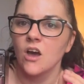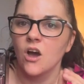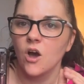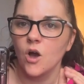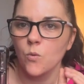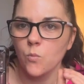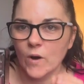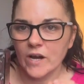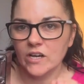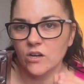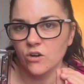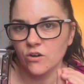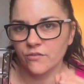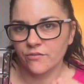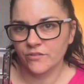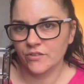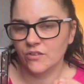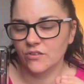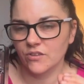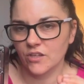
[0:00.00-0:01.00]
I went
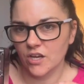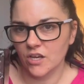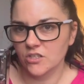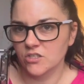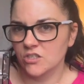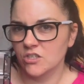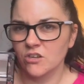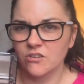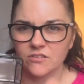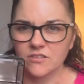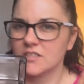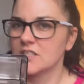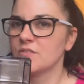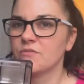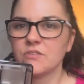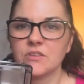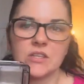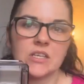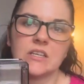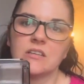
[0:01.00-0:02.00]
off and searched lots of
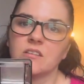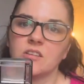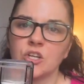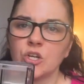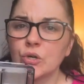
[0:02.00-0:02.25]
different things and